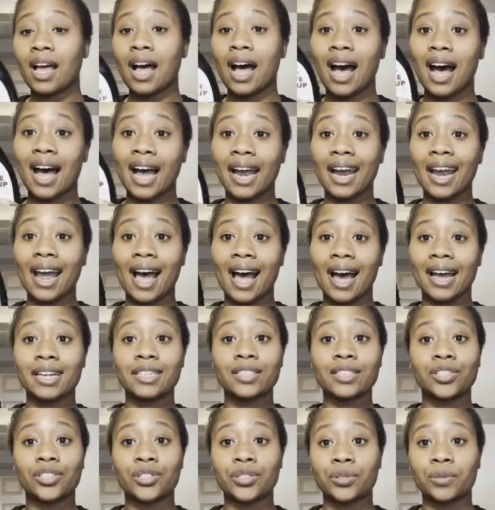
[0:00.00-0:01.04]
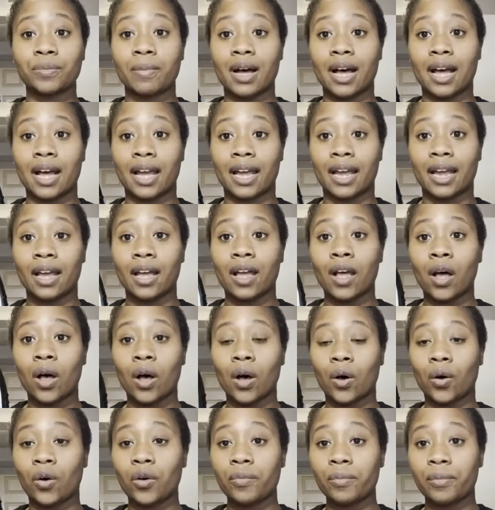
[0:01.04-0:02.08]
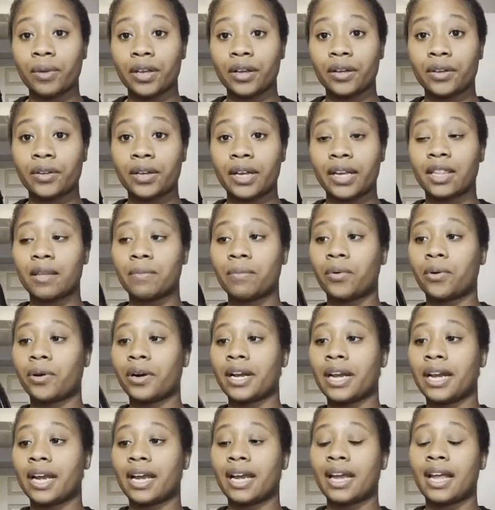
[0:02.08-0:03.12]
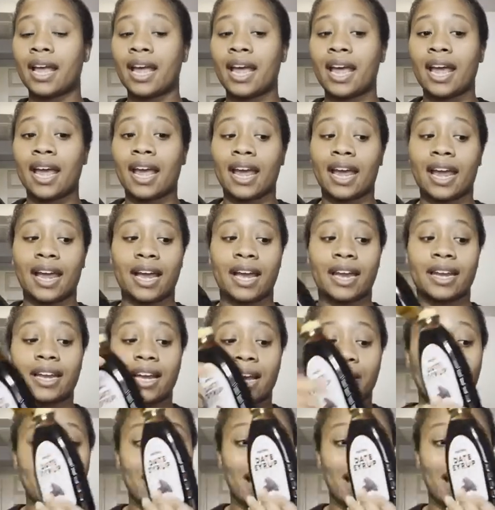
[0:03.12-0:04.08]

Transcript: I add it to my oatmeal in the morning, and I'm